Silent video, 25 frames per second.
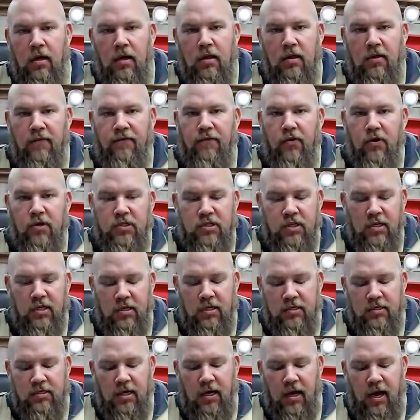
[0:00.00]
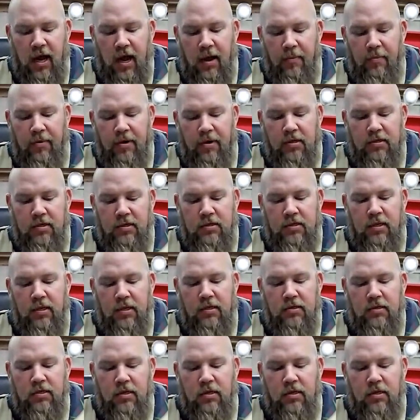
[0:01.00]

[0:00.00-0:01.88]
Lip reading: the first thing that's going to happen is this thing is